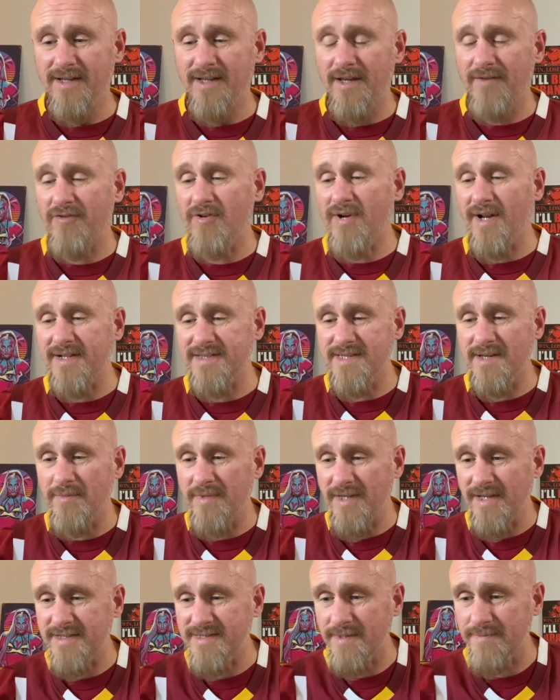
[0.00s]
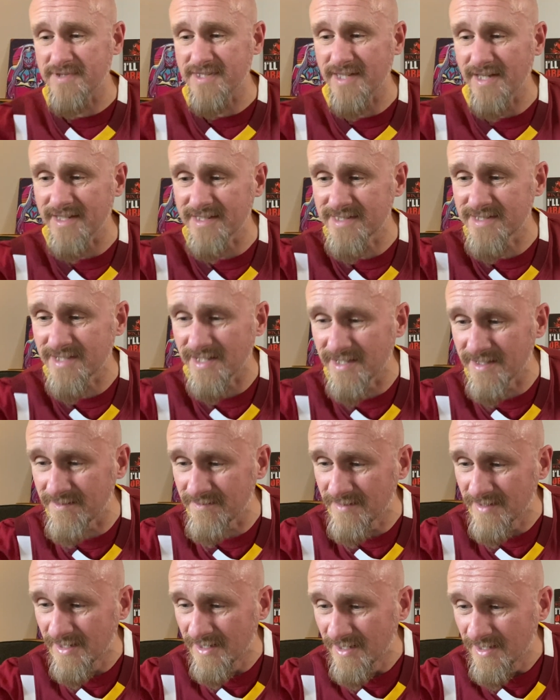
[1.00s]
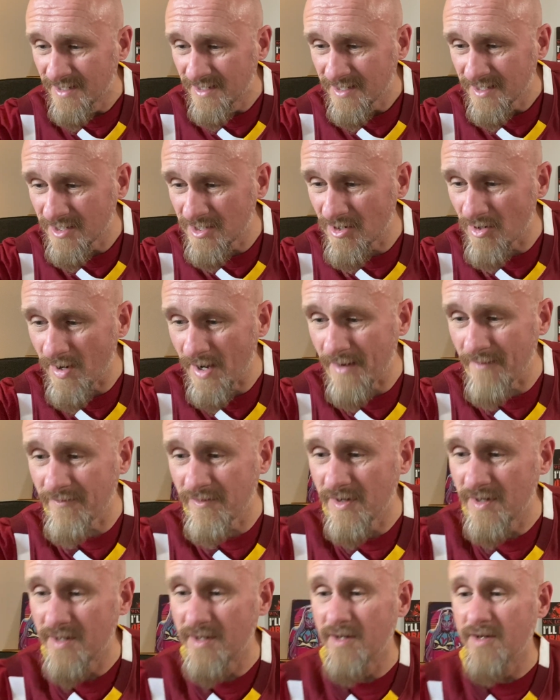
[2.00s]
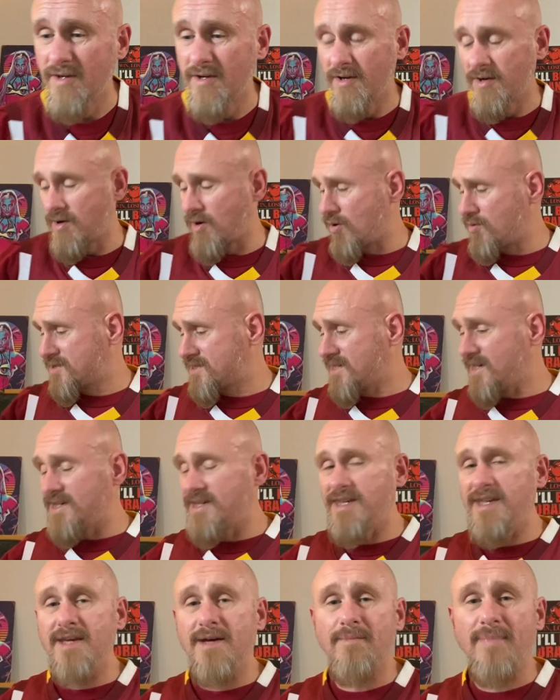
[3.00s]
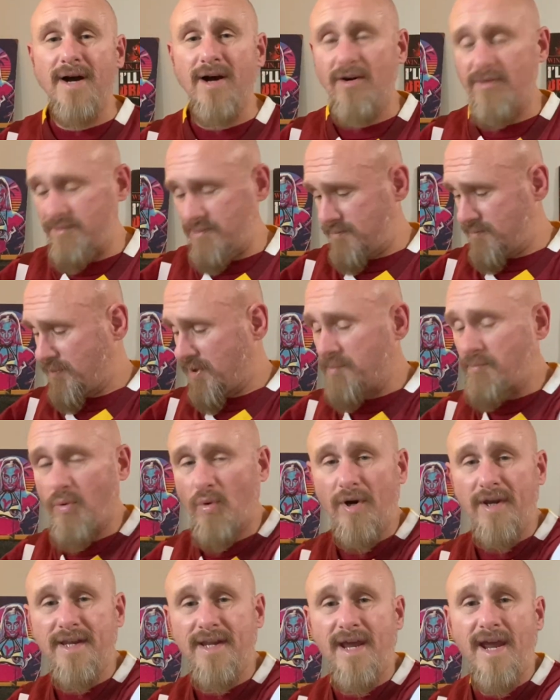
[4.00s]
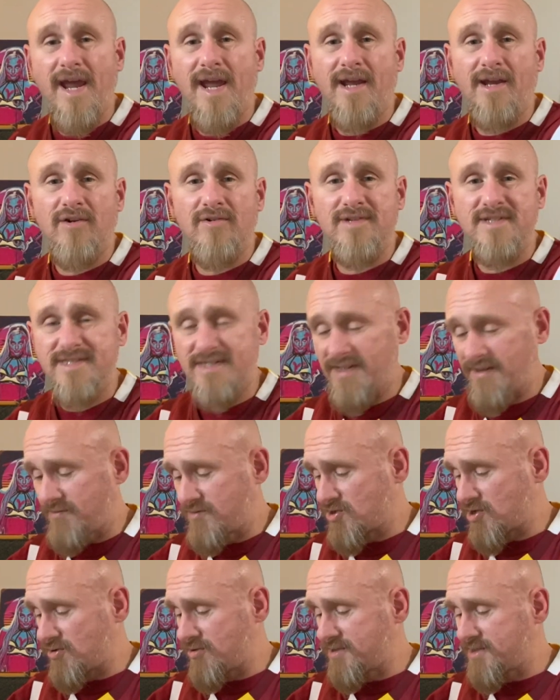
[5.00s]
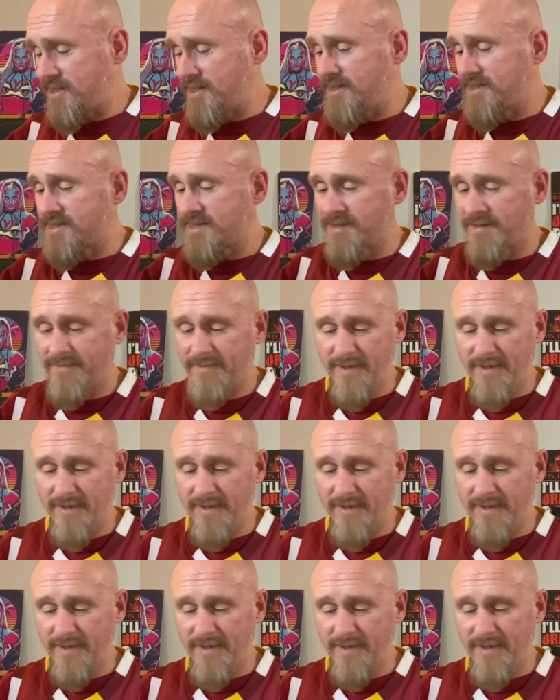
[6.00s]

If you're not someone that's obsessed and, you know, have OCD about pinpoint accuracy of jerseys,